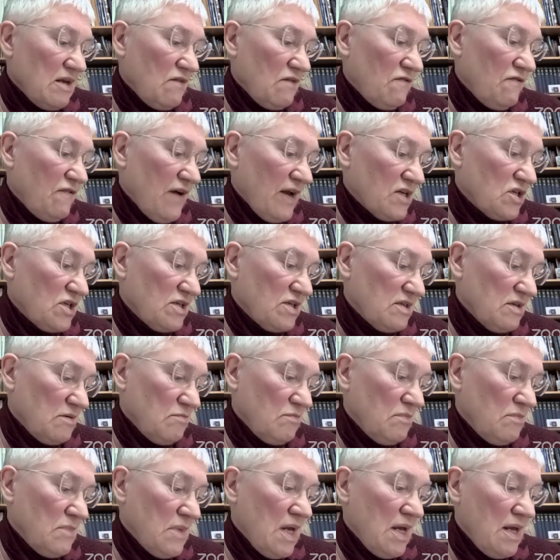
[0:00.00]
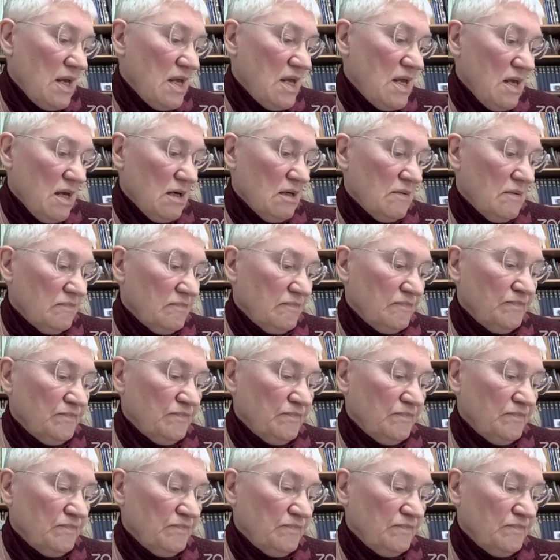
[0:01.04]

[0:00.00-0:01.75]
fascism here.